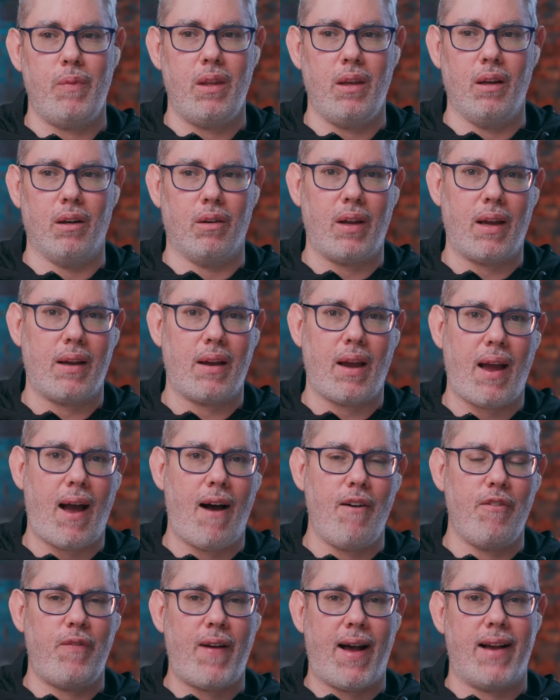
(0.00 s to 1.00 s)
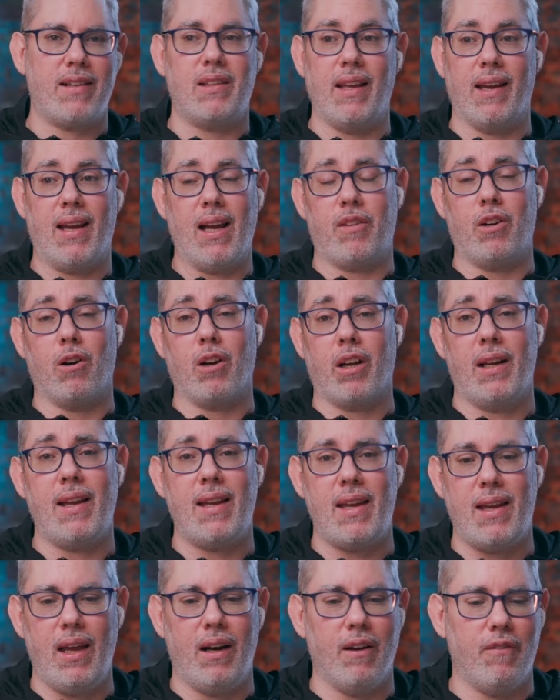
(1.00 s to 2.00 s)
you know how fast they get they're going to
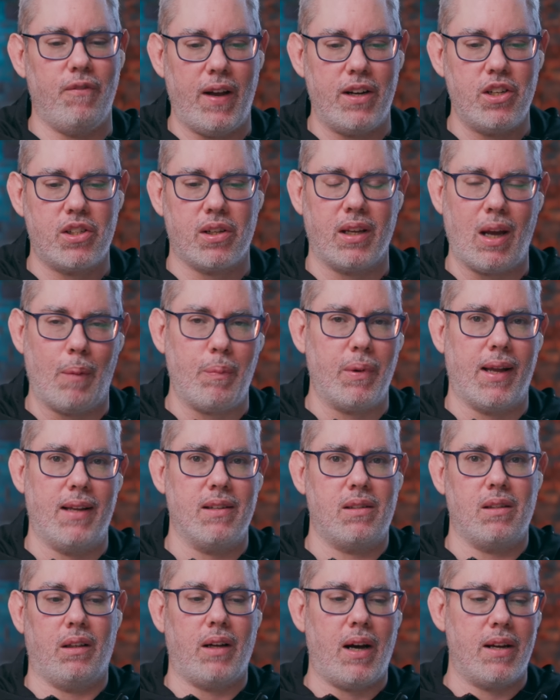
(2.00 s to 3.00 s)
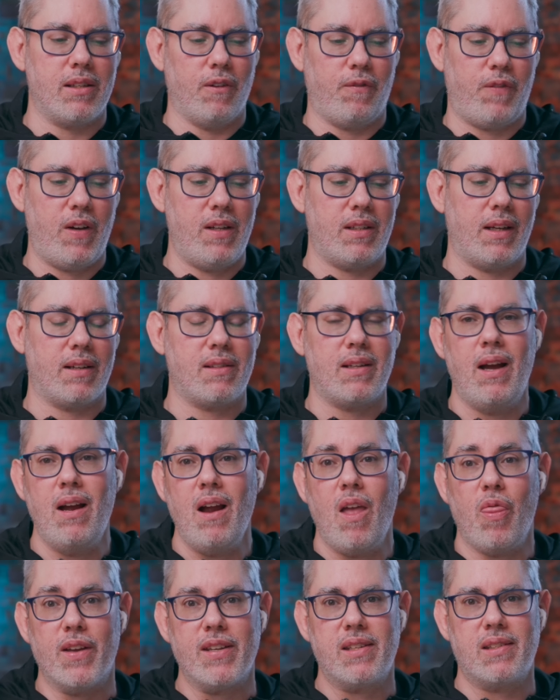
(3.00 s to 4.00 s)
hit eventually up against the laws of physics
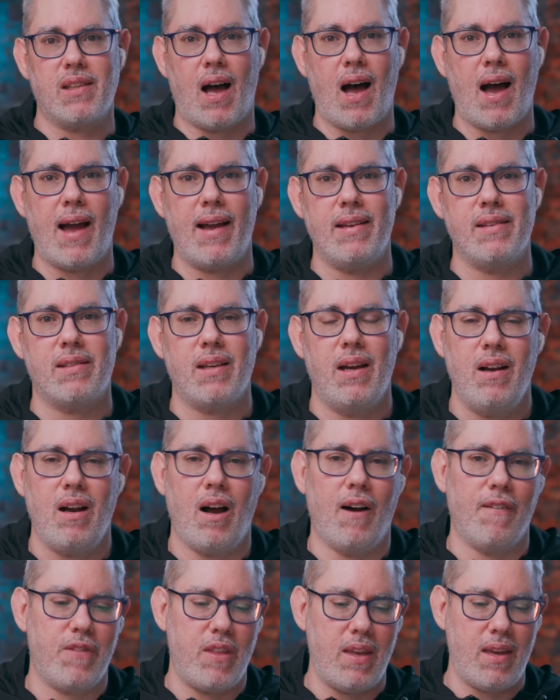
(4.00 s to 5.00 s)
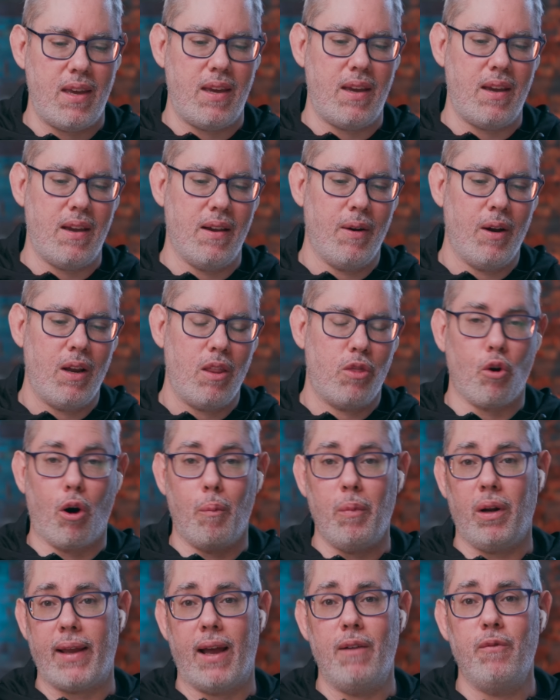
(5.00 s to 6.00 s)
the size of the
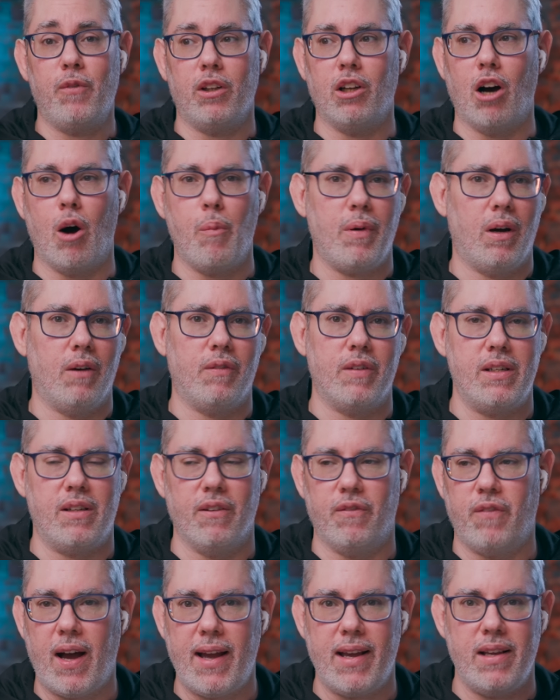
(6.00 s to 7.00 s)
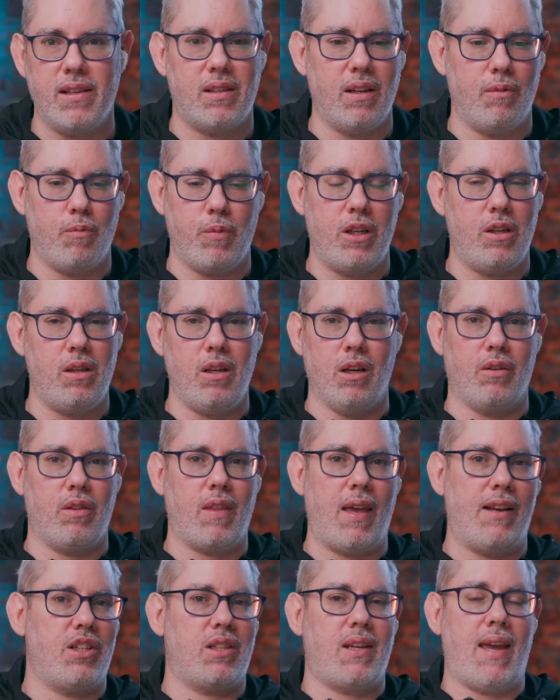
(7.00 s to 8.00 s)
thermal envelope of a device that we you know
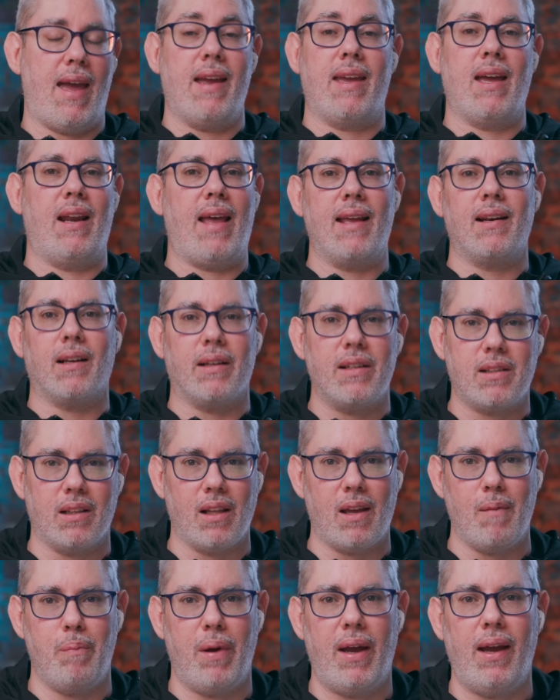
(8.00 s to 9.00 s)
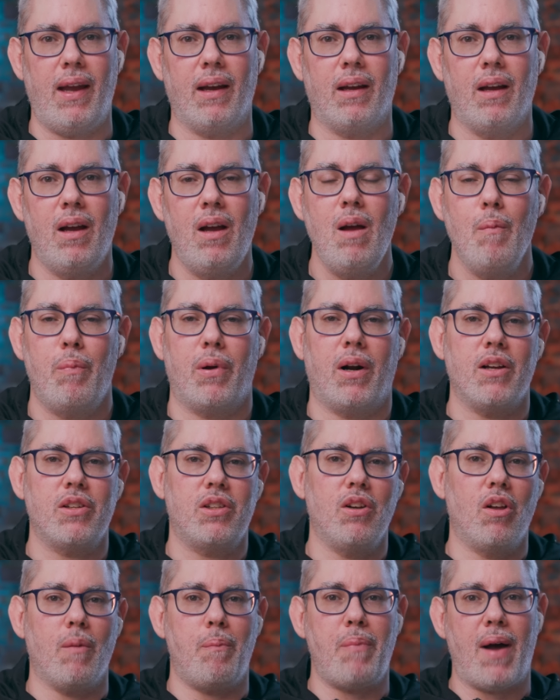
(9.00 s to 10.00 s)
they just can't get endlessly big but
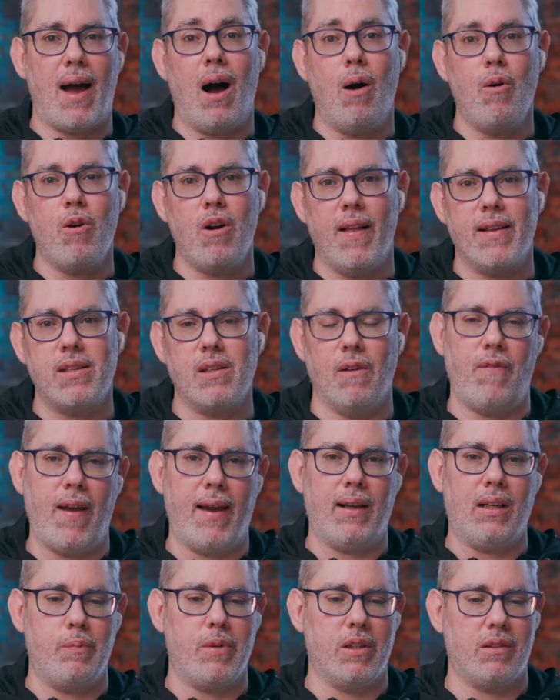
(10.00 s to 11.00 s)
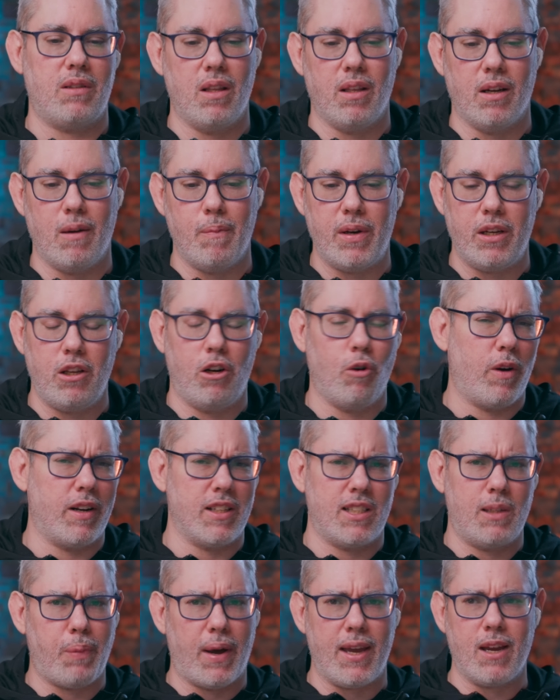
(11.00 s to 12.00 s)
also the power that's available to them and you don't want
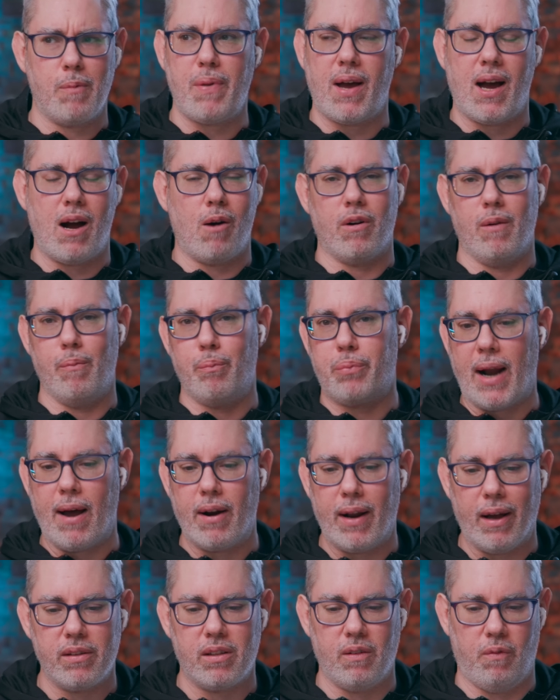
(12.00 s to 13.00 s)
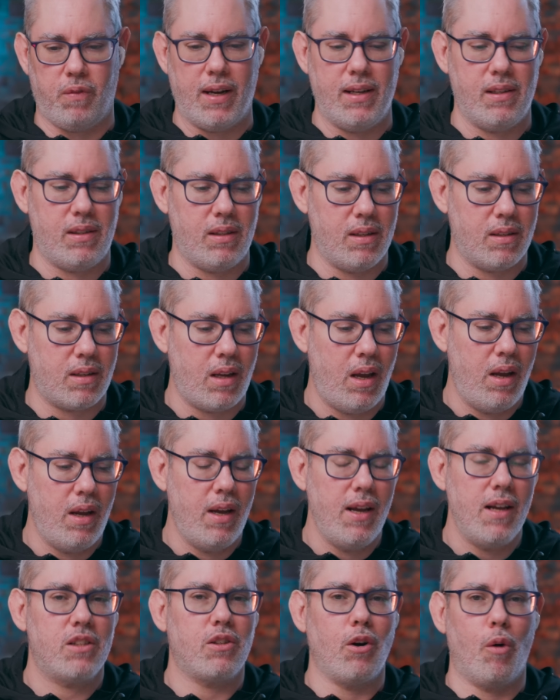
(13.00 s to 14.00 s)
to spike power and brown out devices
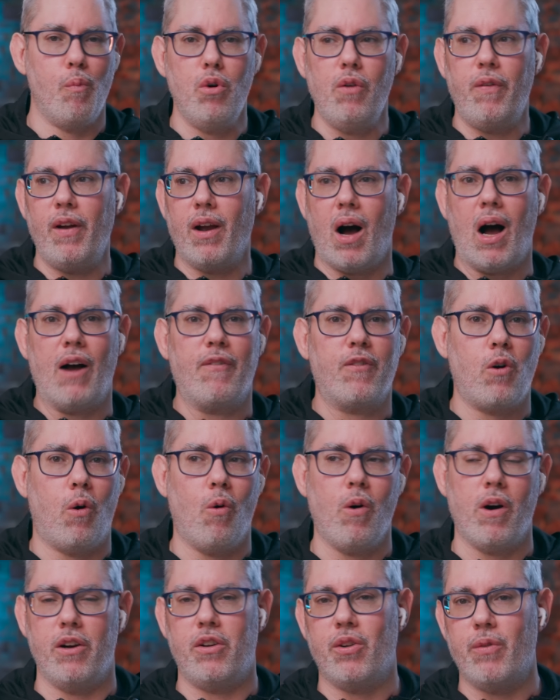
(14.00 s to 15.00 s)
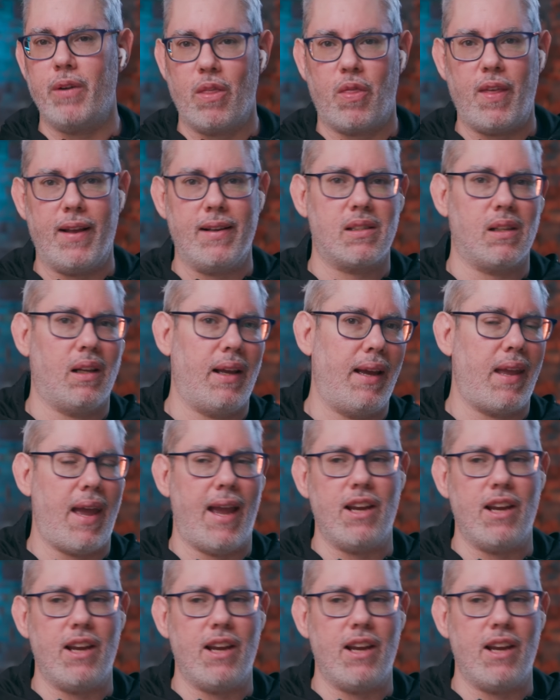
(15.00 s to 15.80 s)
so moving off core doing things like